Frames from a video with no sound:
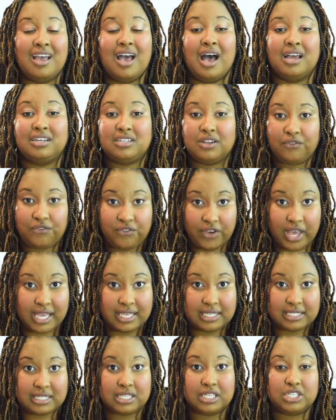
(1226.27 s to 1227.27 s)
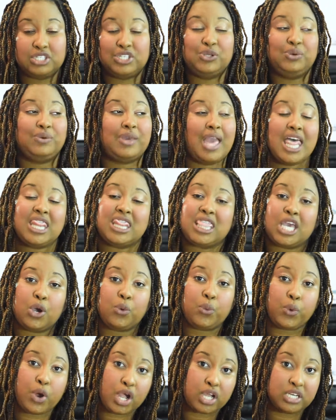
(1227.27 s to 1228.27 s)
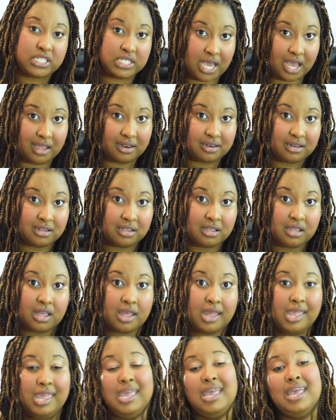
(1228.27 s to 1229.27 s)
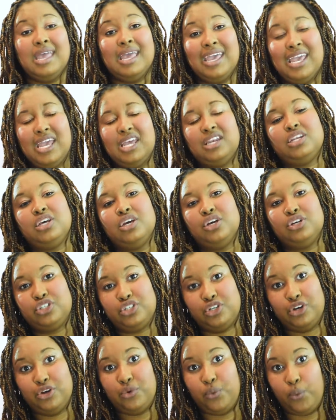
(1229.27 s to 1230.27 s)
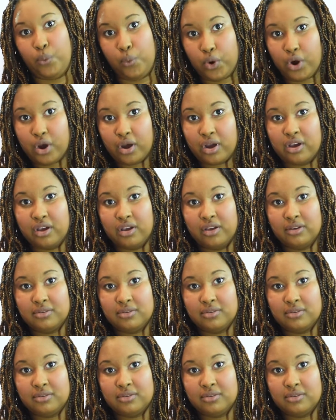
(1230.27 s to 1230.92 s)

a device, to get their work done, it should work.